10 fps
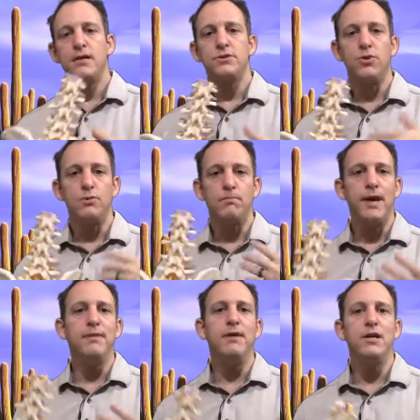So
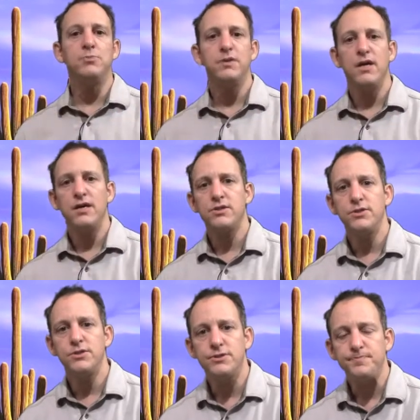pain management
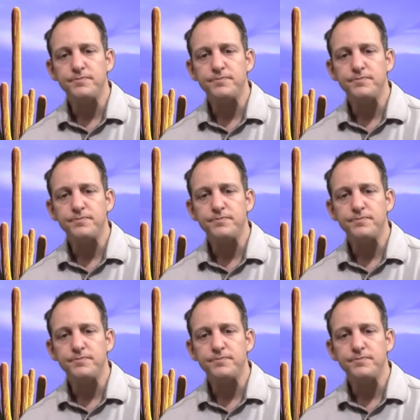doctors